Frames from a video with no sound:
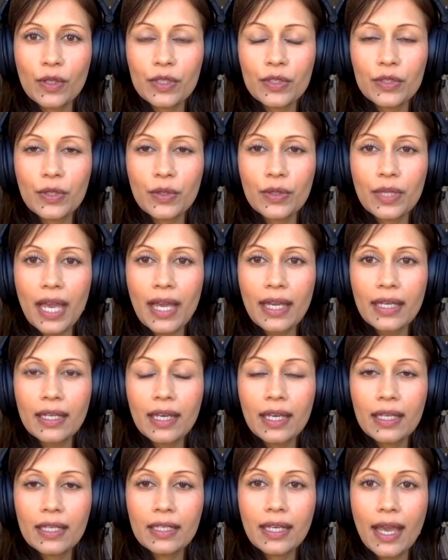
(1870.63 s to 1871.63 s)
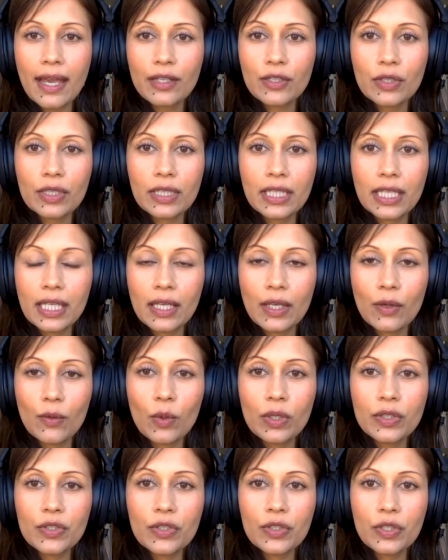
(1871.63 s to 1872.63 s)
And so that naturally,
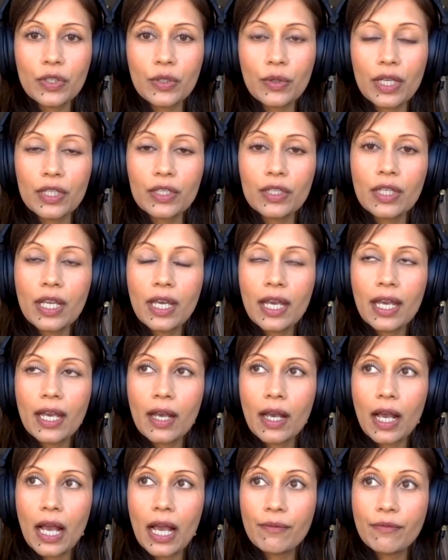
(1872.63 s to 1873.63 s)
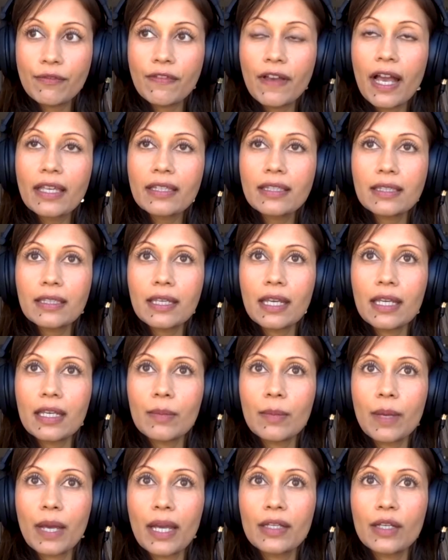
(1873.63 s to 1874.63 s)
once you, and I'm
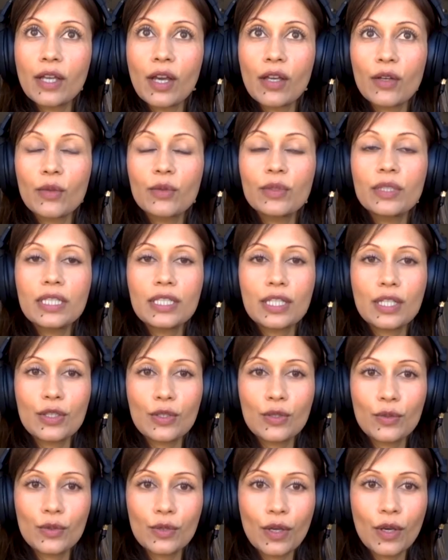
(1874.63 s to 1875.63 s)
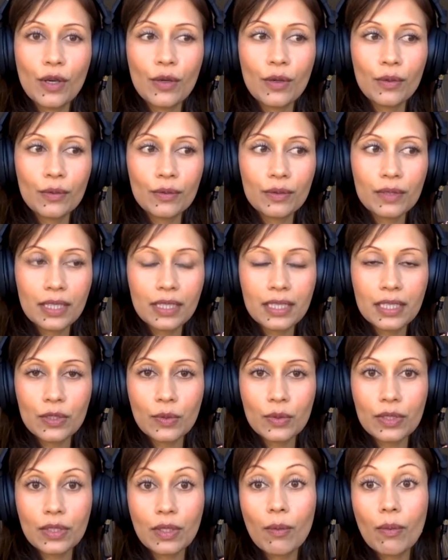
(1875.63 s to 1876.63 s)
fascinated by not only did you know that this
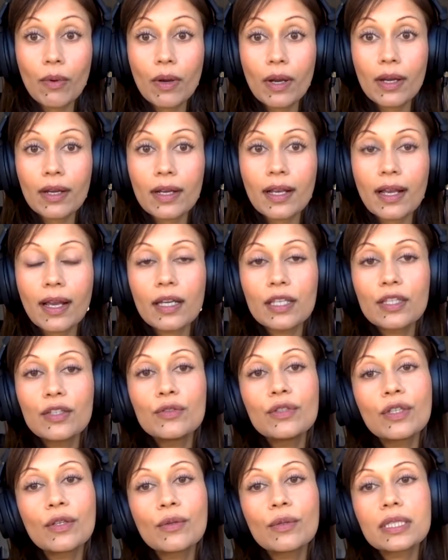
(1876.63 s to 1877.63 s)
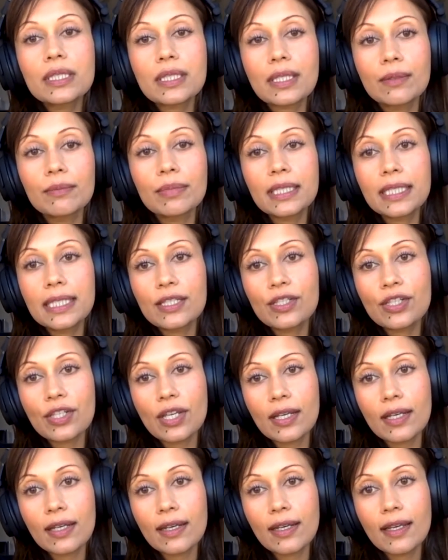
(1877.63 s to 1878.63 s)
was the work, you knew its
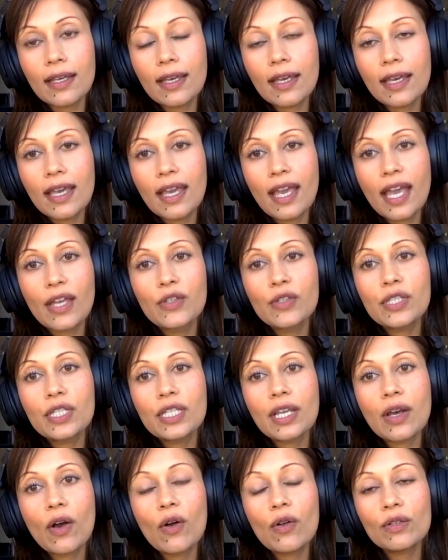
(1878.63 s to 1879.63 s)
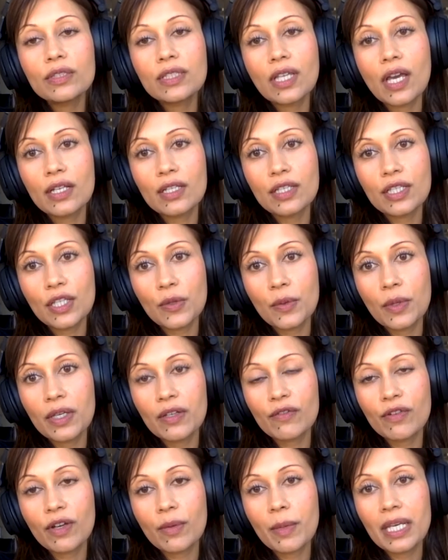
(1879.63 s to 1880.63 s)
completion, and you didn't hold on to it
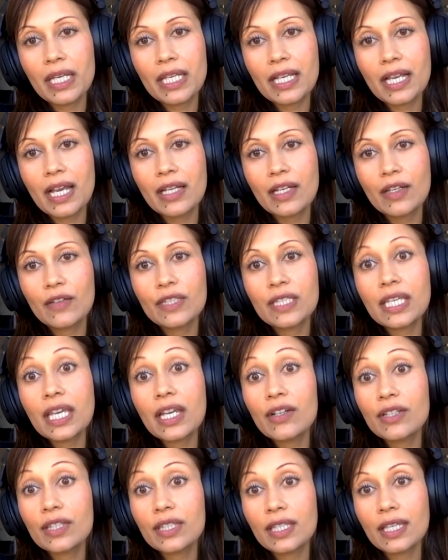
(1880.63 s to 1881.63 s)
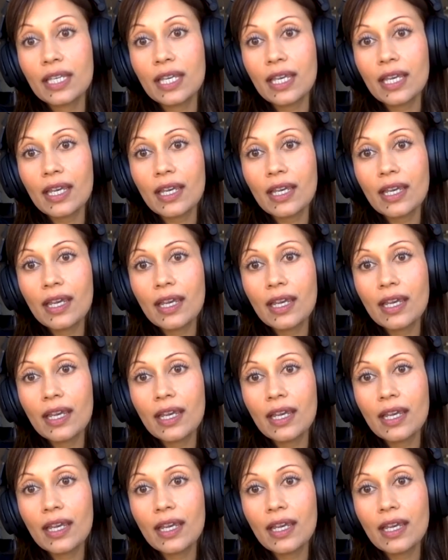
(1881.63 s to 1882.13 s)
from any kind of scarcity